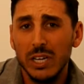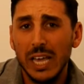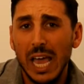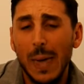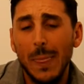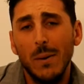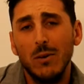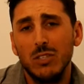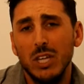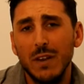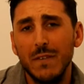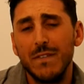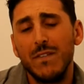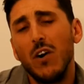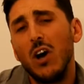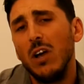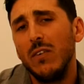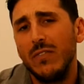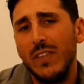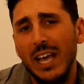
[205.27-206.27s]
and there was only
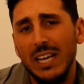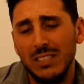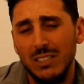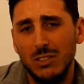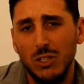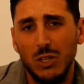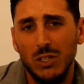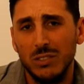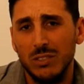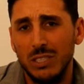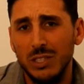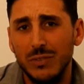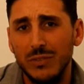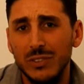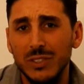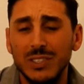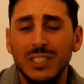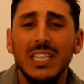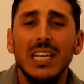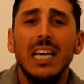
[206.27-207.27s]
$5,000
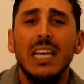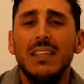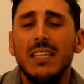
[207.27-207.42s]
difference.